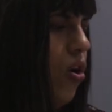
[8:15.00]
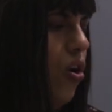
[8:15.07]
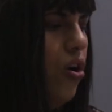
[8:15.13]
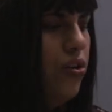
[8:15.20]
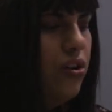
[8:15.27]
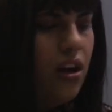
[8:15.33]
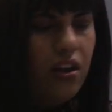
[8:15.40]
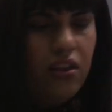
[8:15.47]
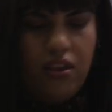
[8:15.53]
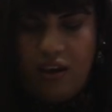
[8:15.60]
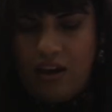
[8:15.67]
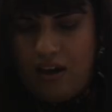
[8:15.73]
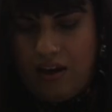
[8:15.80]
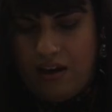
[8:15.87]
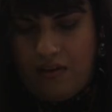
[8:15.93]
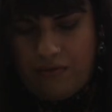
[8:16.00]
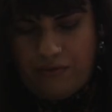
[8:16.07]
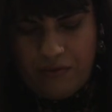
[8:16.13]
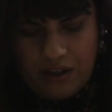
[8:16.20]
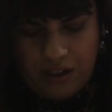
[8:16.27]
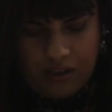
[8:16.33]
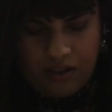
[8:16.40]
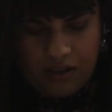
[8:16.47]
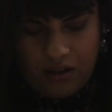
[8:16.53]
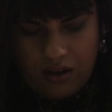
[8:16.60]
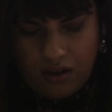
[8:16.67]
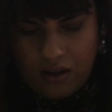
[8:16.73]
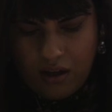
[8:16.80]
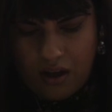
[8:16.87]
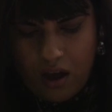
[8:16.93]
on the front
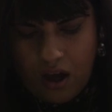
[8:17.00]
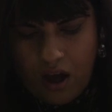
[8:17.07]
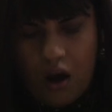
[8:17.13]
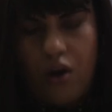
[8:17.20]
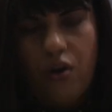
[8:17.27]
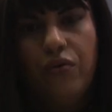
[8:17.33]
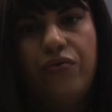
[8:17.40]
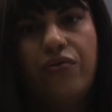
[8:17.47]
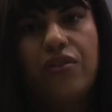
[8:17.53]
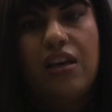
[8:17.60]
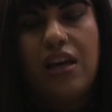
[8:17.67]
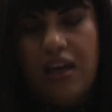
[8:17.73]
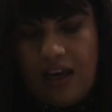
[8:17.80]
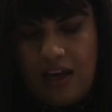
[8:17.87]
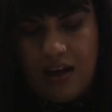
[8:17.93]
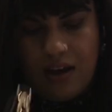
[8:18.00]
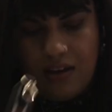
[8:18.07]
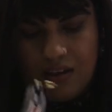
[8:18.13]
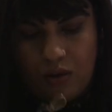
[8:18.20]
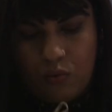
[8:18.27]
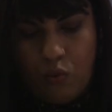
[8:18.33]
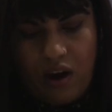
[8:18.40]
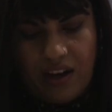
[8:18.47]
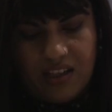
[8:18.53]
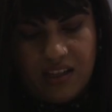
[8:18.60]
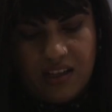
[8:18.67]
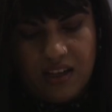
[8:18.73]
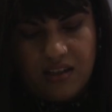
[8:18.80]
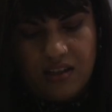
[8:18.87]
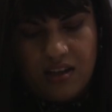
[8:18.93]
of the, is the
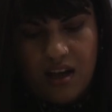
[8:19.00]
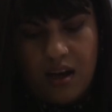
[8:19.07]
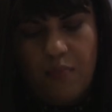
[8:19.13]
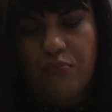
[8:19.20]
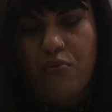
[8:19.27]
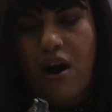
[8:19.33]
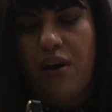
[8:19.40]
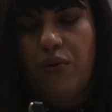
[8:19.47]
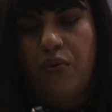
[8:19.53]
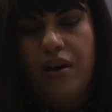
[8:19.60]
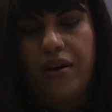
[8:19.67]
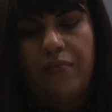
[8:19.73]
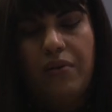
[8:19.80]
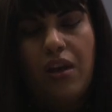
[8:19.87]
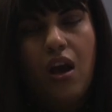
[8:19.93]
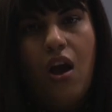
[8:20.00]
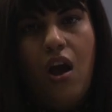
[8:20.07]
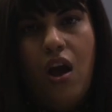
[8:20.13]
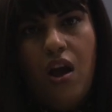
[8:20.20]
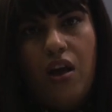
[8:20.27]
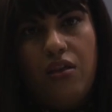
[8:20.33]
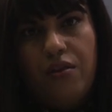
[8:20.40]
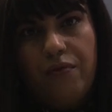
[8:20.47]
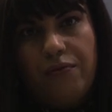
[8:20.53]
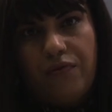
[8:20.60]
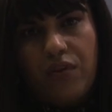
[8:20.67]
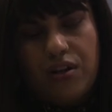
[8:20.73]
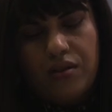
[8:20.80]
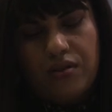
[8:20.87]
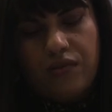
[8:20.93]
white and brown one. The
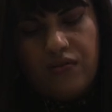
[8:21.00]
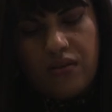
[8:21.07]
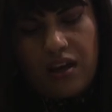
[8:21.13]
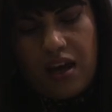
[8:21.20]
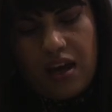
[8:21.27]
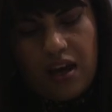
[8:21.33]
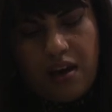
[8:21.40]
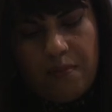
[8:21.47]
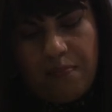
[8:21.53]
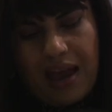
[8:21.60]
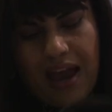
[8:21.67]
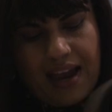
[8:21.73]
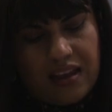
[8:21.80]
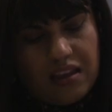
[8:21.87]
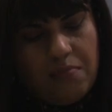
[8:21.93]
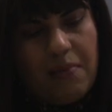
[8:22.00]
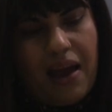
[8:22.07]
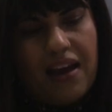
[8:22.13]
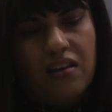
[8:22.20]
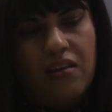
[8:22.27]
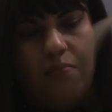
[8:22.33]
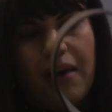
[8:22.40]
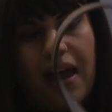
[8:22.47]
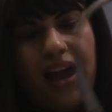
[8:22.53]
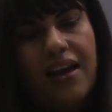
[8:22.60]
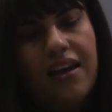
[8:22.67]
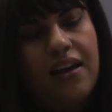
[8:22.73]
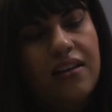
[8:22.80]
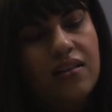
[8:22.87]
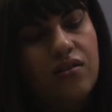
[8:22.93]
front of the bag and the back of the
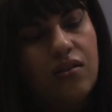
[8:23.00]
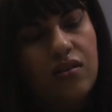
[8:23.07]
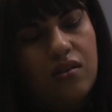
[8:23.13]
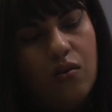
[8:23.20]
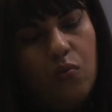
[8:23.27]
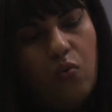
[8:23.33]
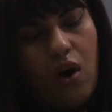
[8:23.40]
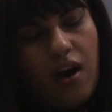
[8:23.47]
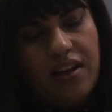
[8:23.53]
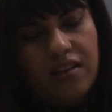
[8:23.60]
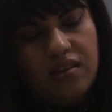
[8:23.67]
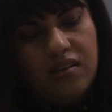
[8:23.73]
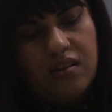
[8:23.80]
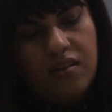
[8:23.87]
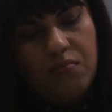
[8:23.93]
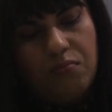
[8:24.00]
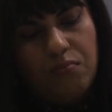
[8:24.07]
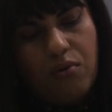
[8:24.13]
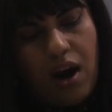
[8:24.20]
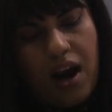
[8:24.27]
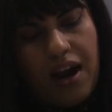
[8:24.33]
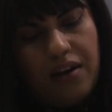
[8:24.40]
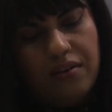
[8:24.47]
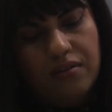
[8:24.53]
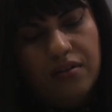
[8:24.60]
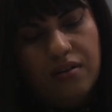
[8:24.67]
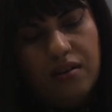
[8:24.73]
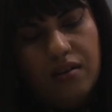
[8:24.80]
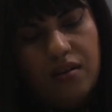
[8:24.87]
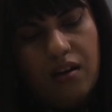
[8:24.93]
bag. So it's the white, brown
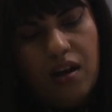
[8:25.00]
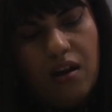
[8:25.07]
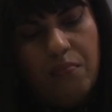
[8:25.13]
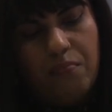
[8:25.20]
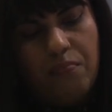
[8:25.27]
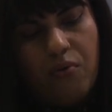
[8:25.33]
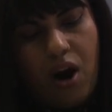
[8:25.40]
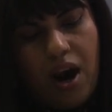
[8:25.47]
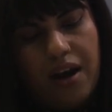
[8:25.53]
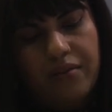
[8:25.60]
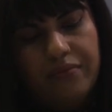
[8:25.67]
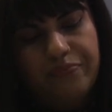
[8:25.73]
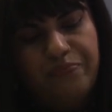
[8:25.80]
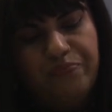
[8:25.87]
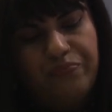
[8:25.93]
and brown.